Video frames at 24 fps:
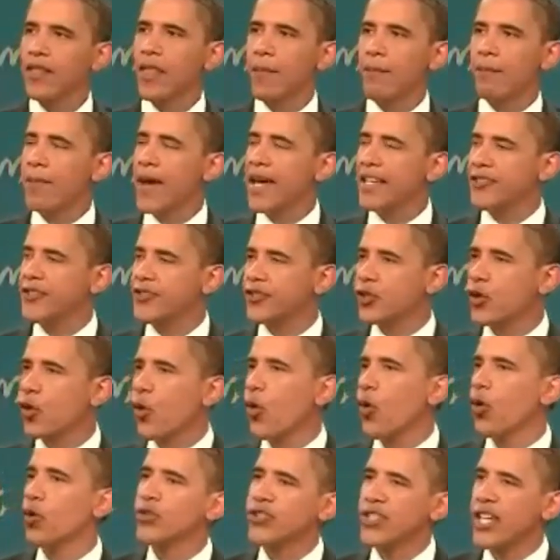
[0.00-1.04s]
the best
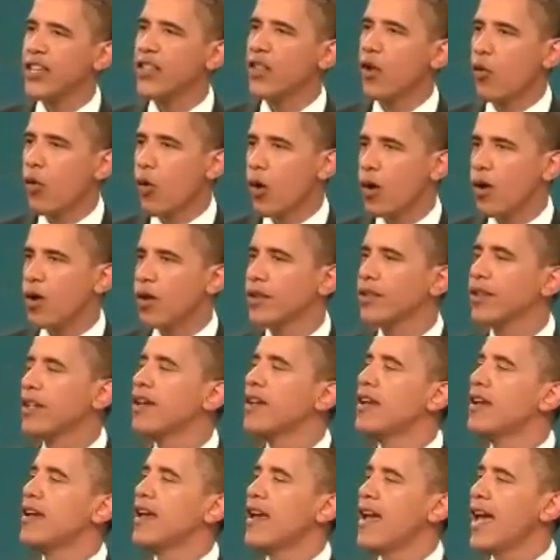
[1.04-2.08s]
schools in the world,
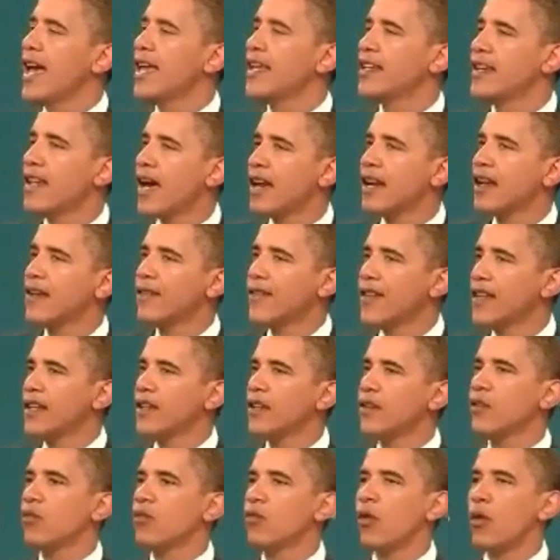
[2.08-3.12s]
and none of it
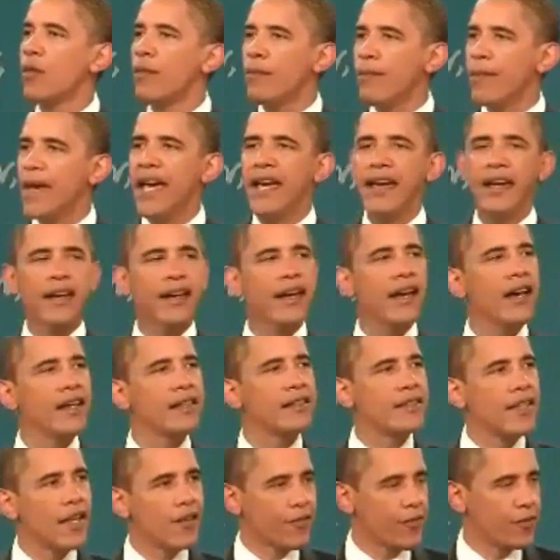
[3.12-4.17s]
will make a
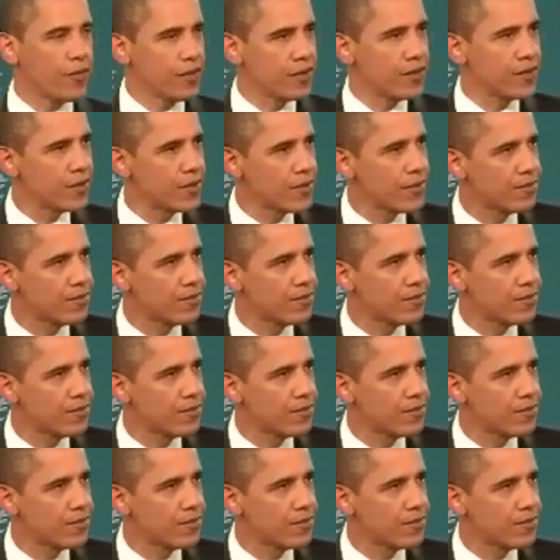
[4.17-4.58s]
difference.